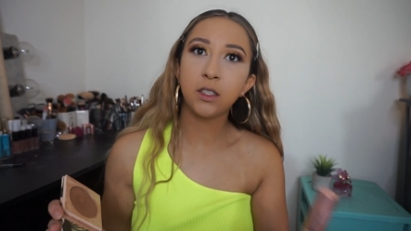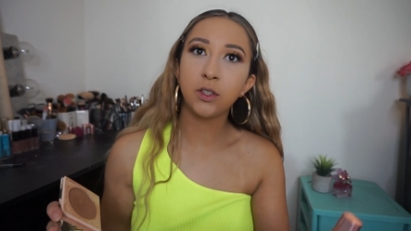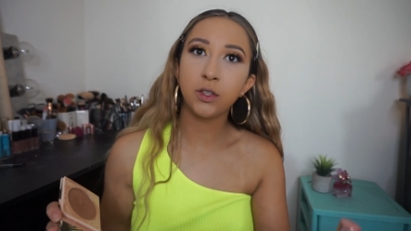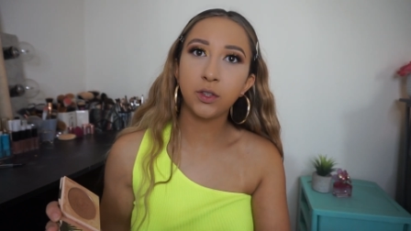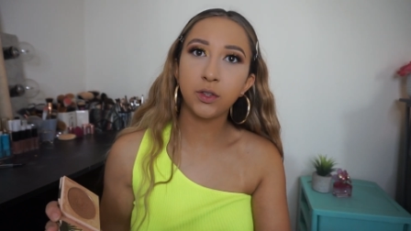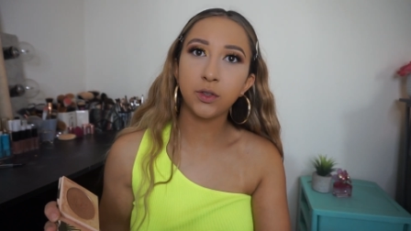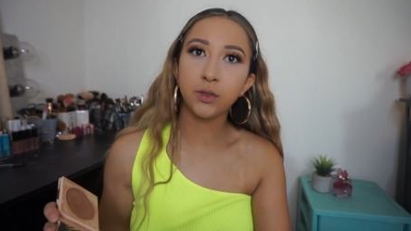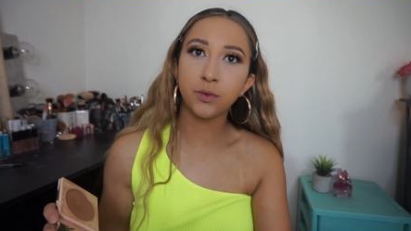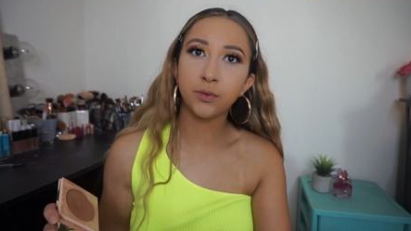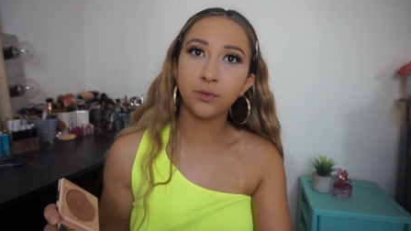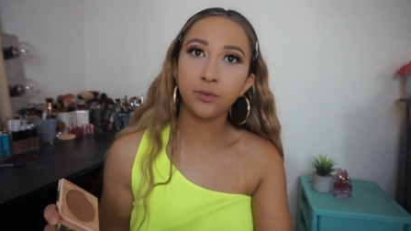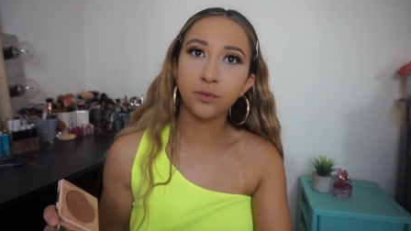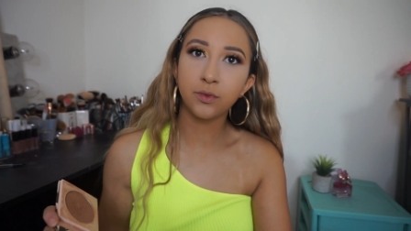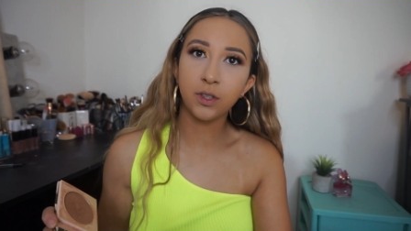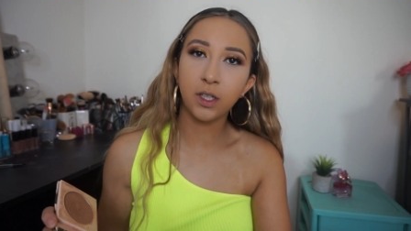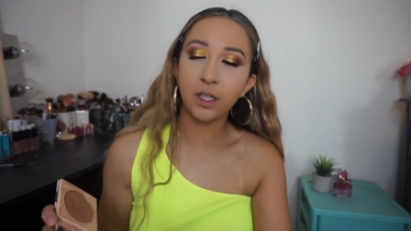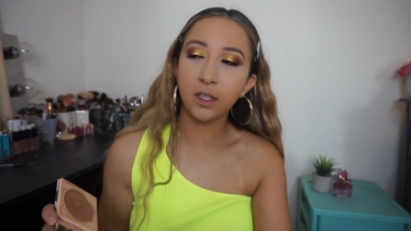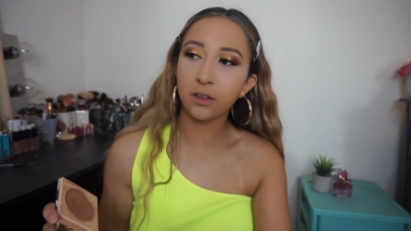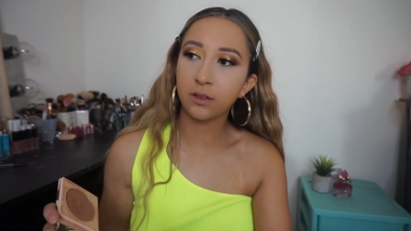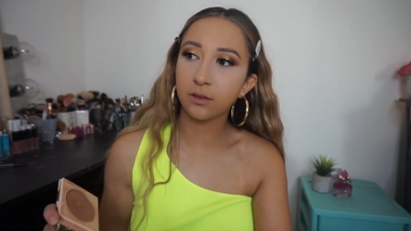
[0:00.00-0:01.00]
too.
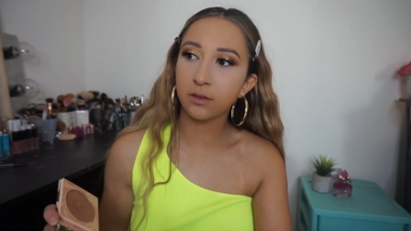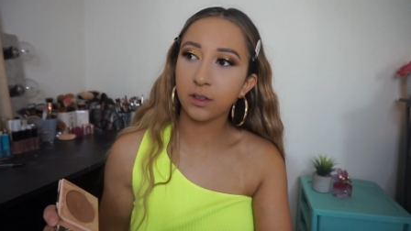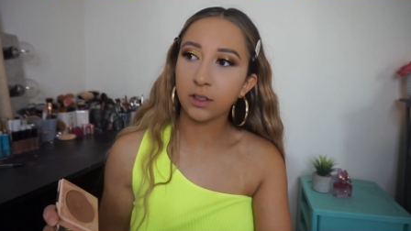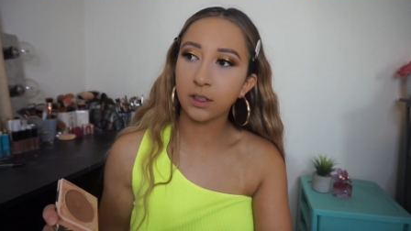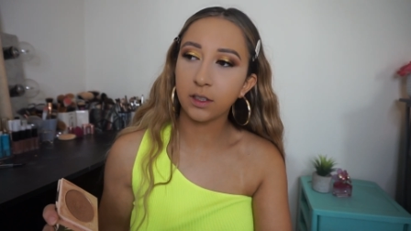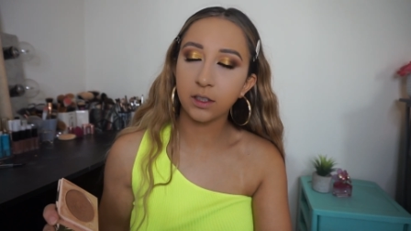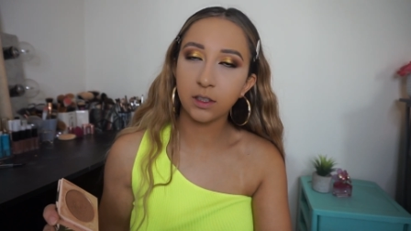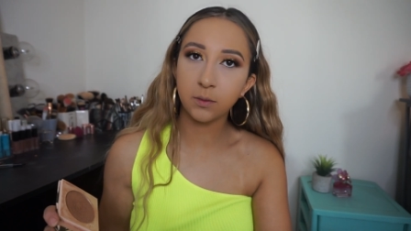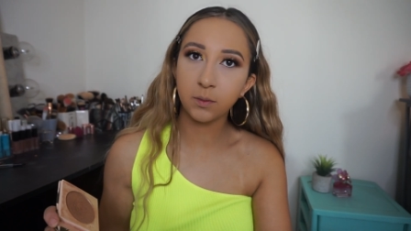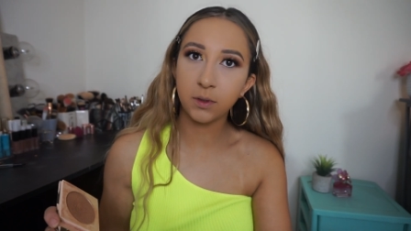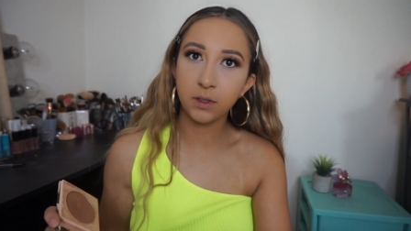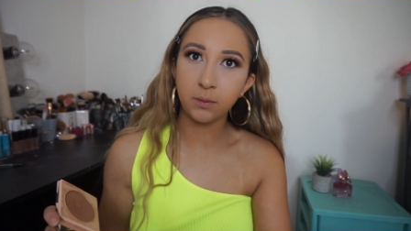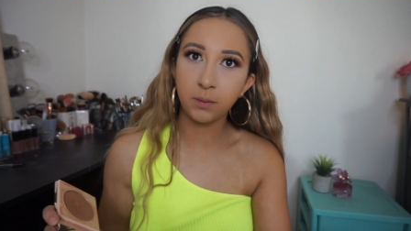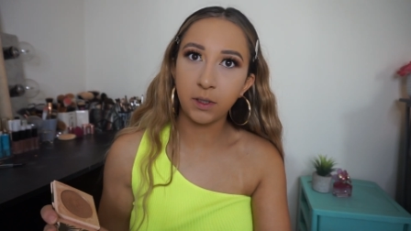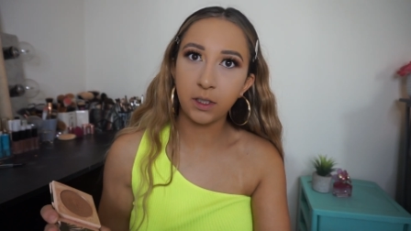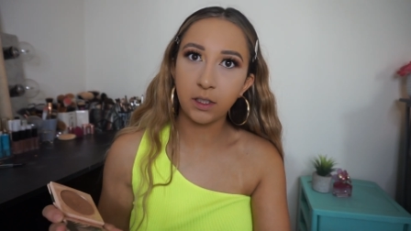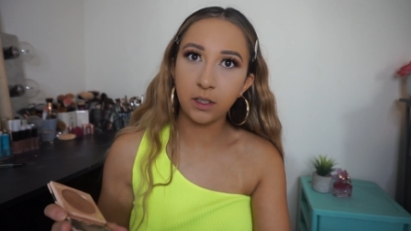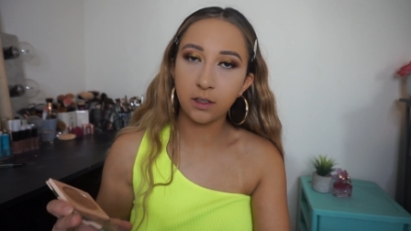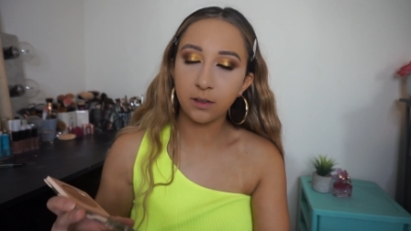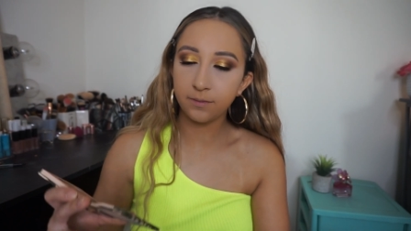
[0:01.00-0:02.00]
I don't like it to be
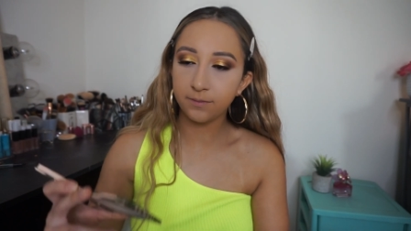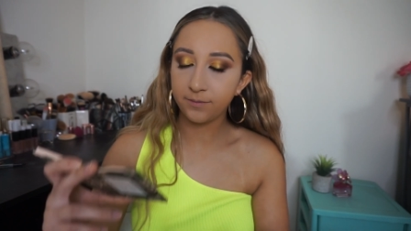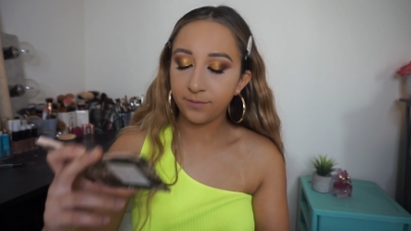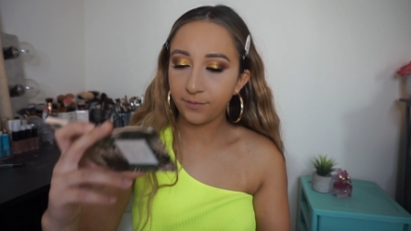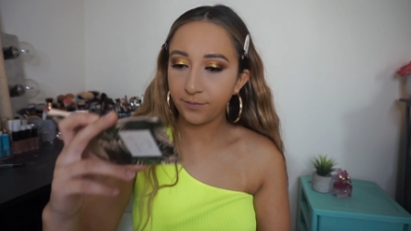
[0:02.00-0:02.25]
pink.